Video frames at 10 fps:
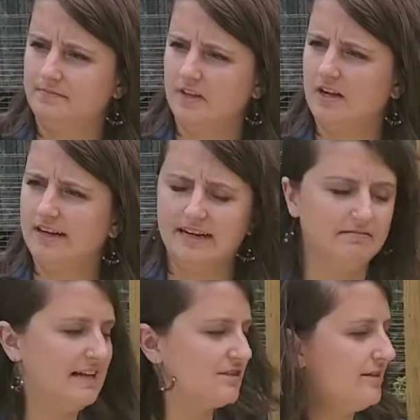All right,
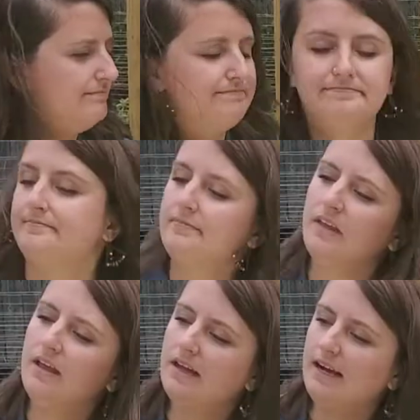that's good.
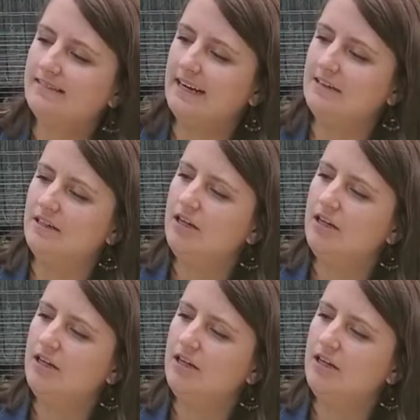All right,